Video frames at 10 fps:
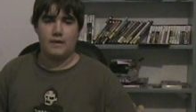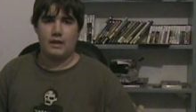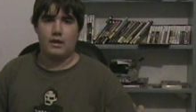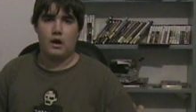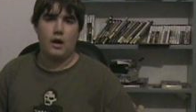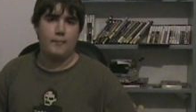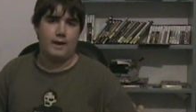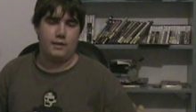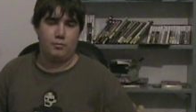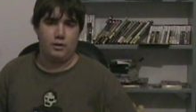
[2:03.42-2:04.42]
get caught
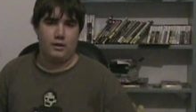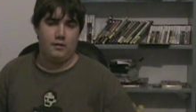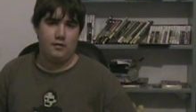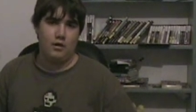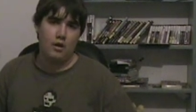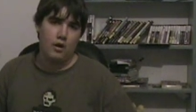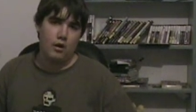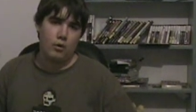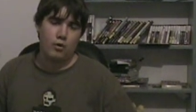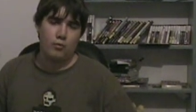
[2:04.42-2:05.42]
by the police,
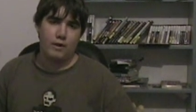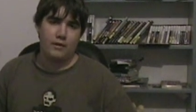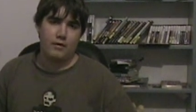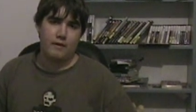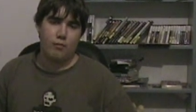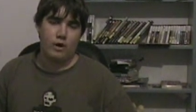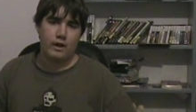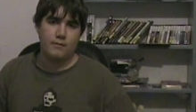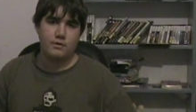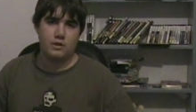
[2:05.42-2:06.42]
or whether they
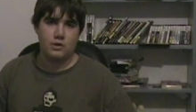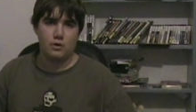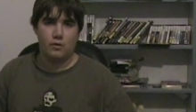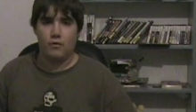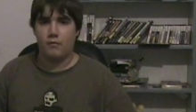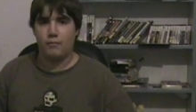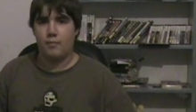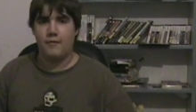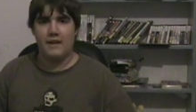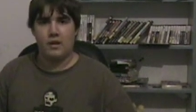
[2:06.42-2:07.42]
want him to
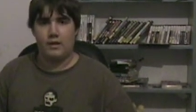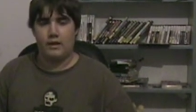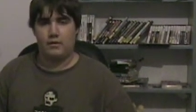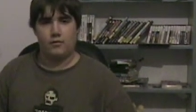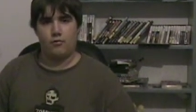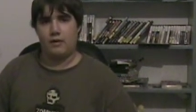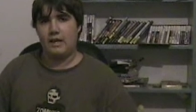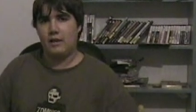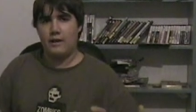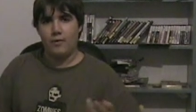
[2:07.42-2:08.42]
prevail and
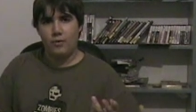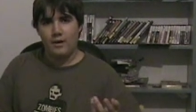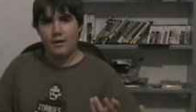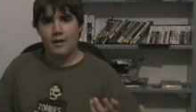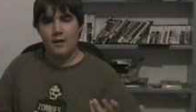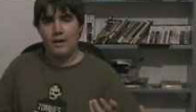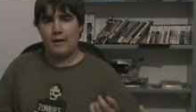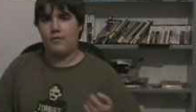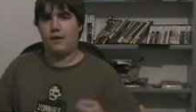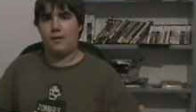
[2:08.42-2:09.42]
kill everyone,
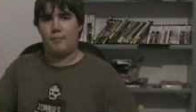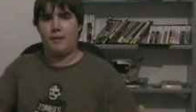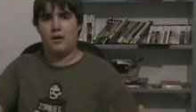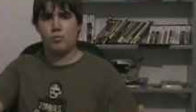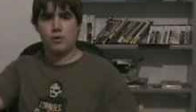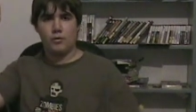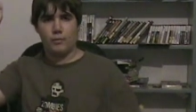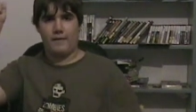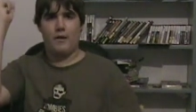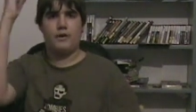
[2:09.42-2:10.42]
and create a better world
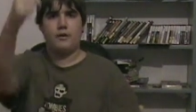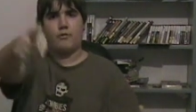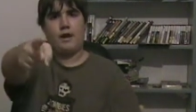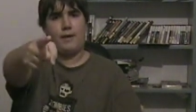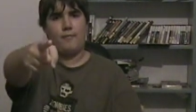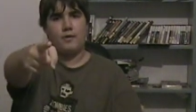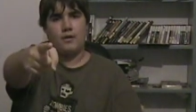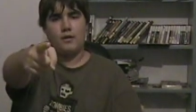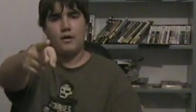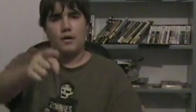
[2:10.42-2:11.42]
without any crime.
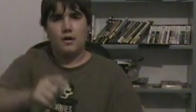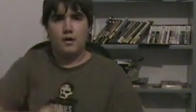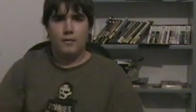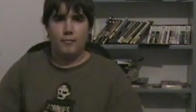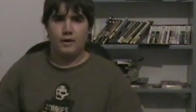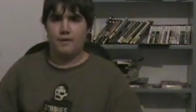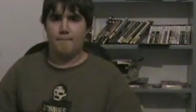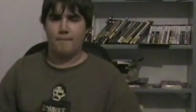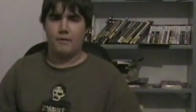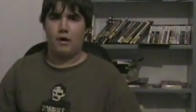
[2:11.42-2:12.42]

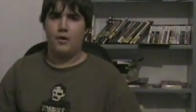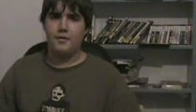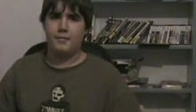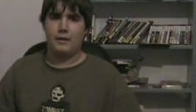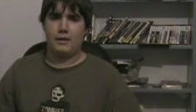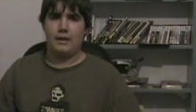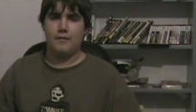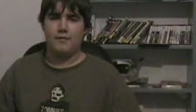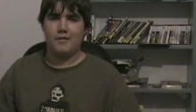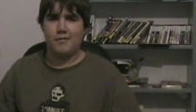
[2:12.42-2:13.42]
But
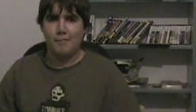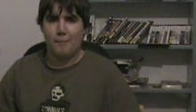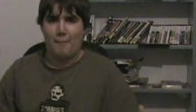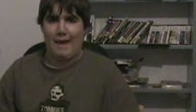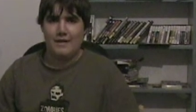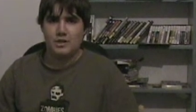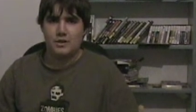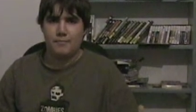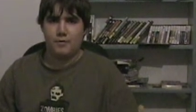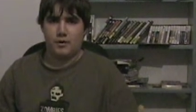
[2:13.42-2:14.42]
ultimately, this
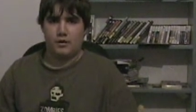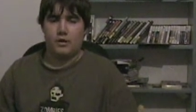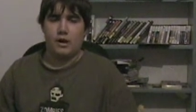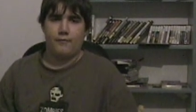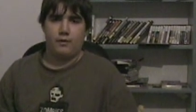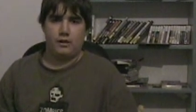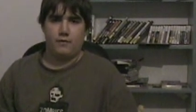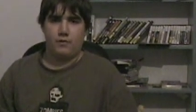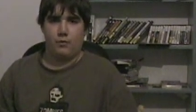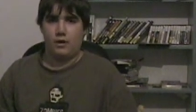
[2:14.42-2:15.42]
matchup or conflict,
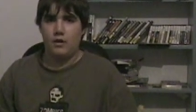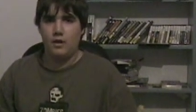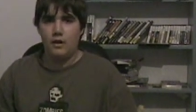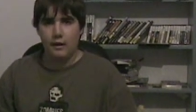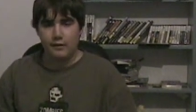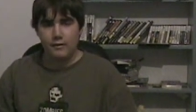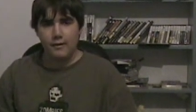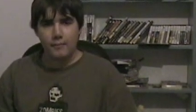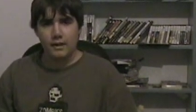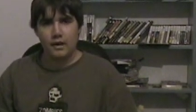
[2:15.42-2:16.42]
if you will, is a
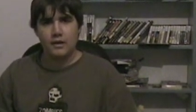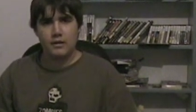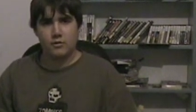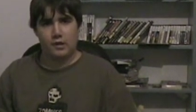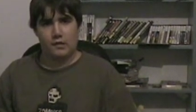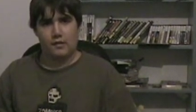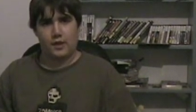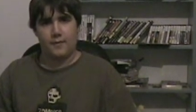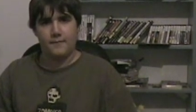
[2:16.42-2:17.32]
little bit uninteresting.